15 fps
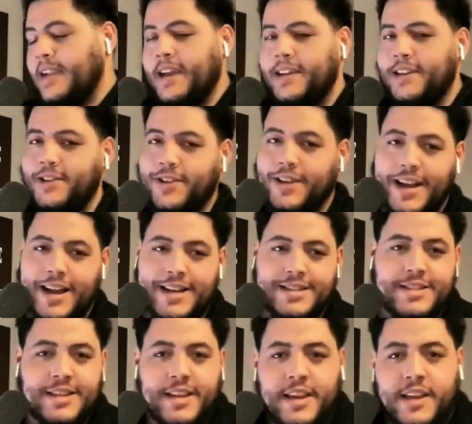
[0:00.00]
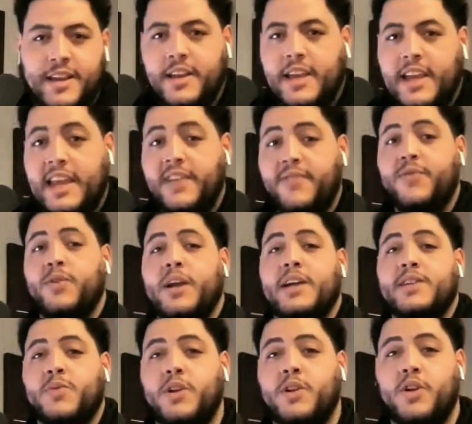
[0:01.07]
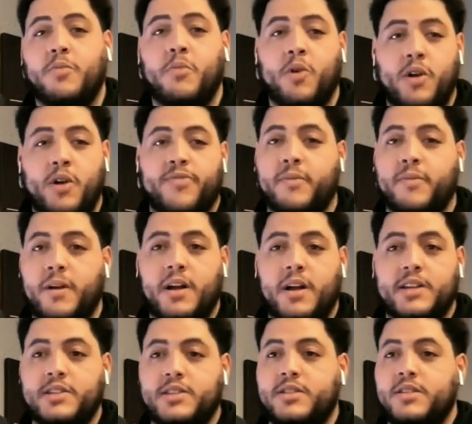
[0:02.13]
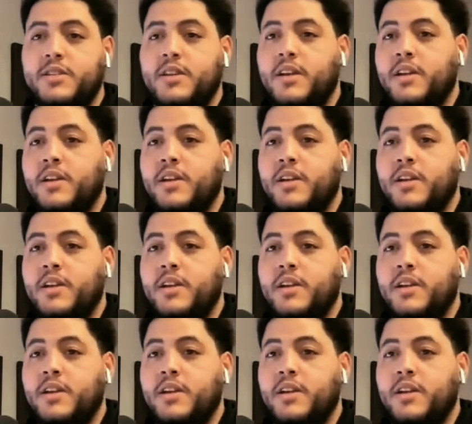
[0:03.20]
again, you guys, if you guys want to know more from us,